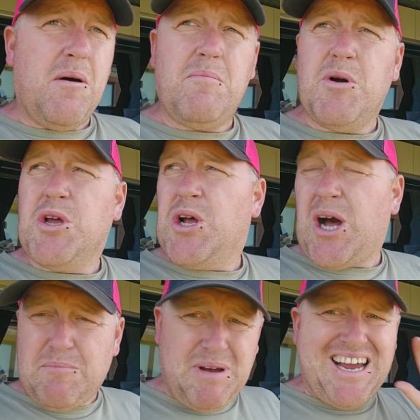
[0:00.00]
But
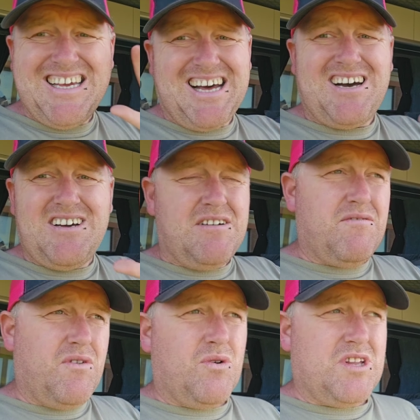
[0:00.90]
I'd pay that
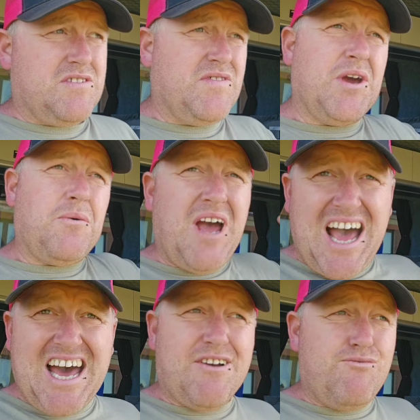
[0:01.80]
for this view
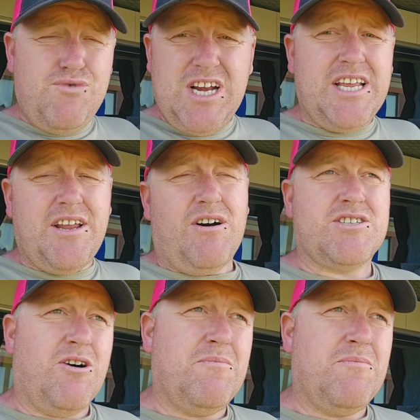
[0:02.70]
and a really nice hot